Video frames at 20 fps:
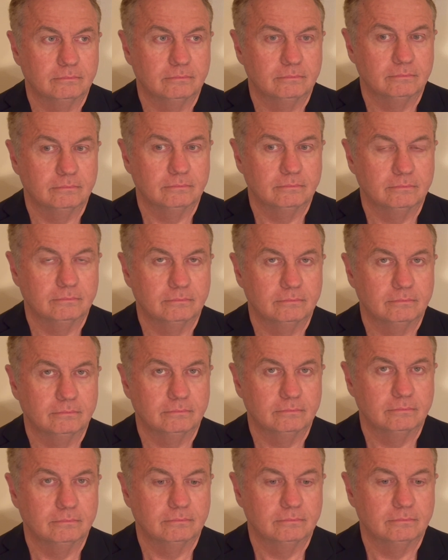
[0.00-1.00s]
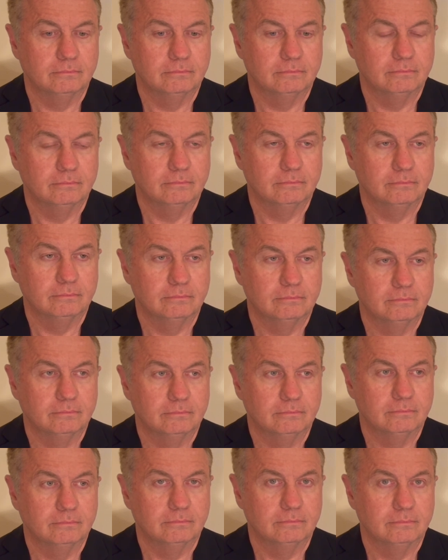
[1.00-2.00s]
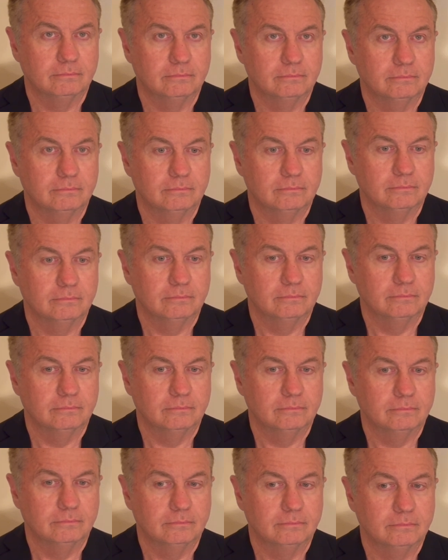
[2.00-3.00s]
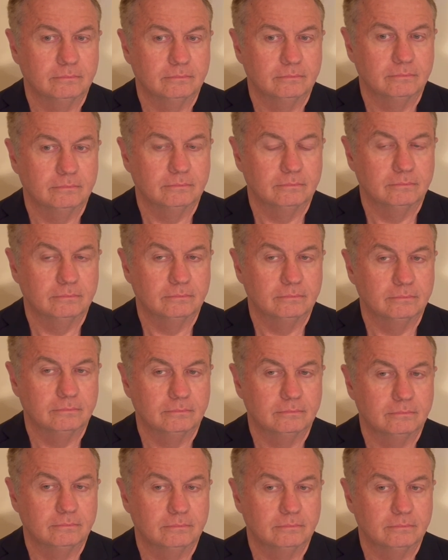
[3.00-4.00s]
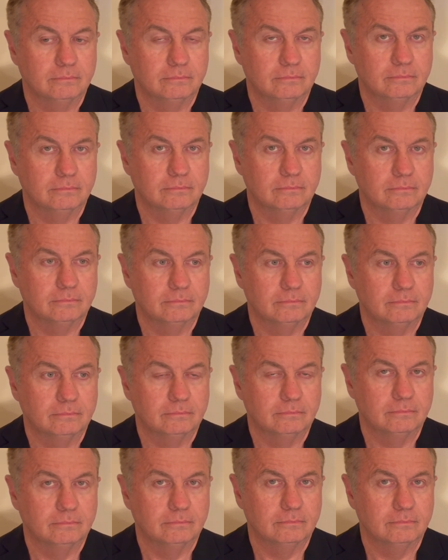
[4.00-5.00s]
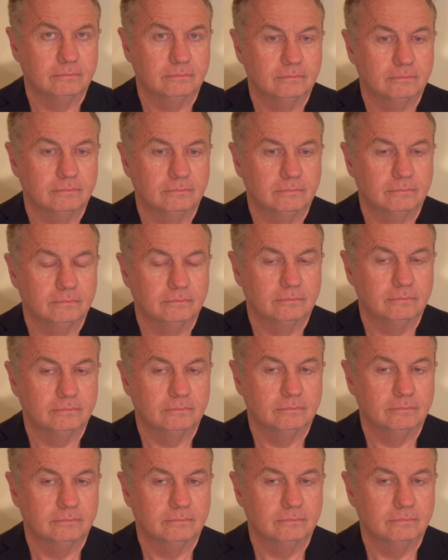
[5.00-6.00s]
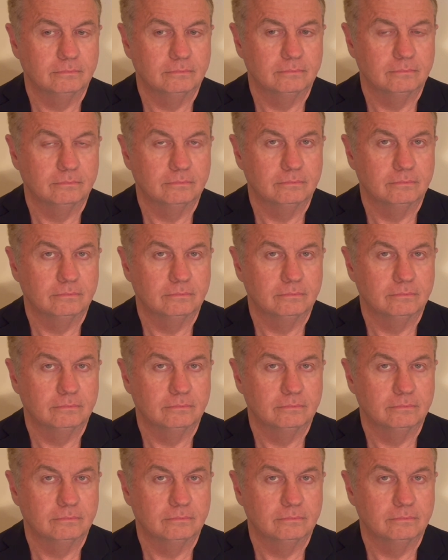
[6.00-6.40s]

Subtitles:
The person shown says nothing.